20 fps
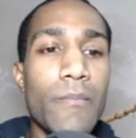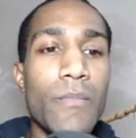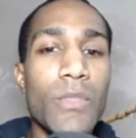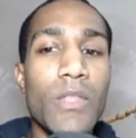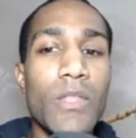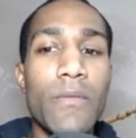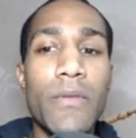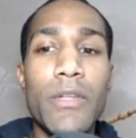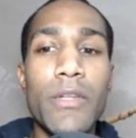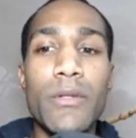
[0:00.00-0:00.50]

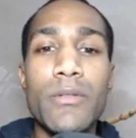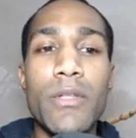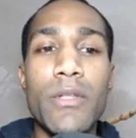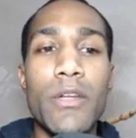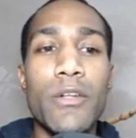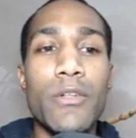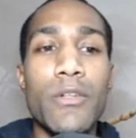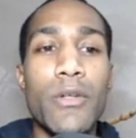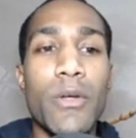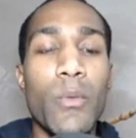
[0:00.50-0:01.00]
the videos that
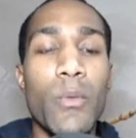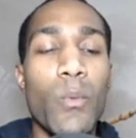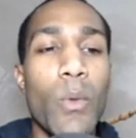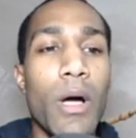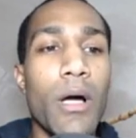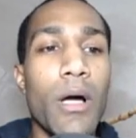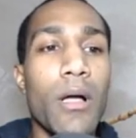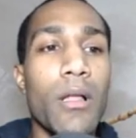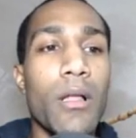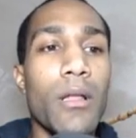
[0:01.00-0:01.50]
are doing
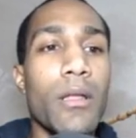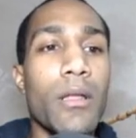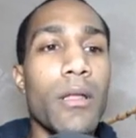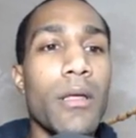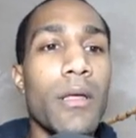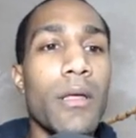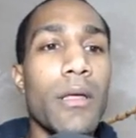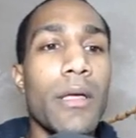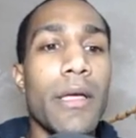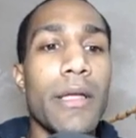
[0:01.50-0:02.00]
well,
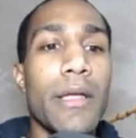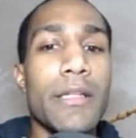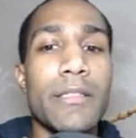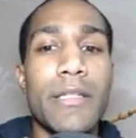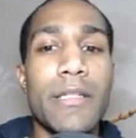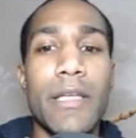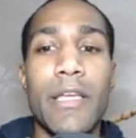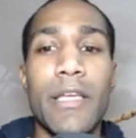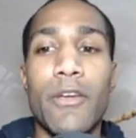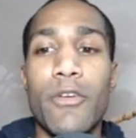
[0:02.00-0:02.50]
and it's
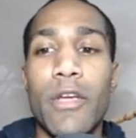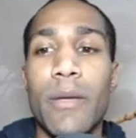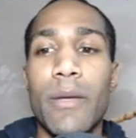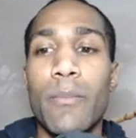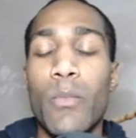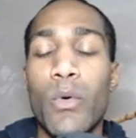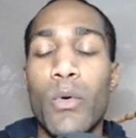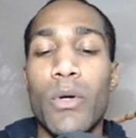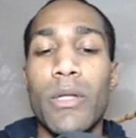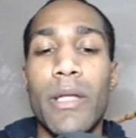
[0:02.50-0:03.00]
saying create
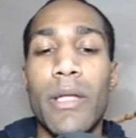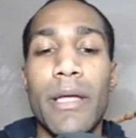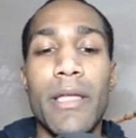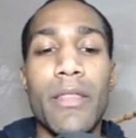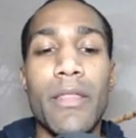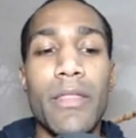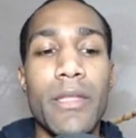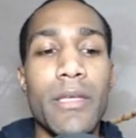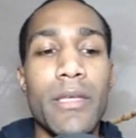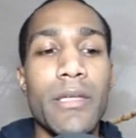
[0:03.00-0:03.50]
more like
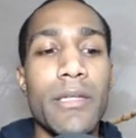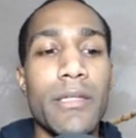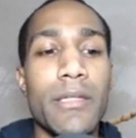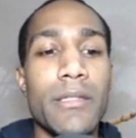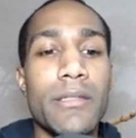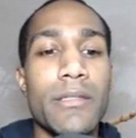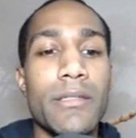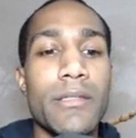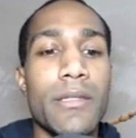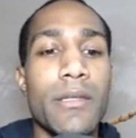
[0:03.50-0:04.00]

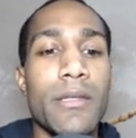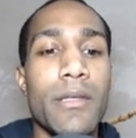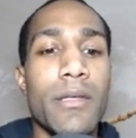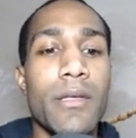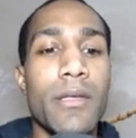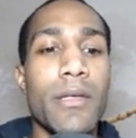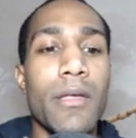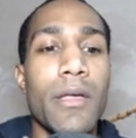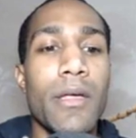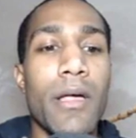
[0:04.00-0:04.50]
these.
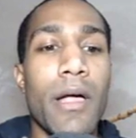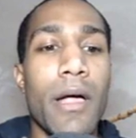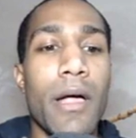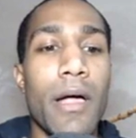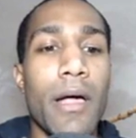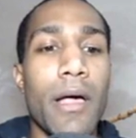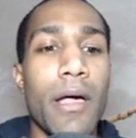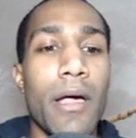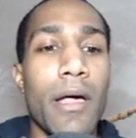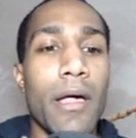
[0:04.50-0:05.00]

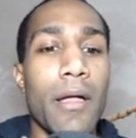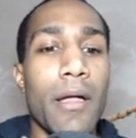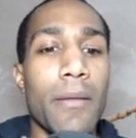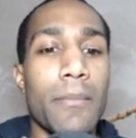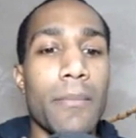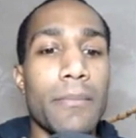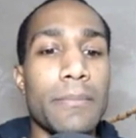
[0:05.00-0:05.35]
And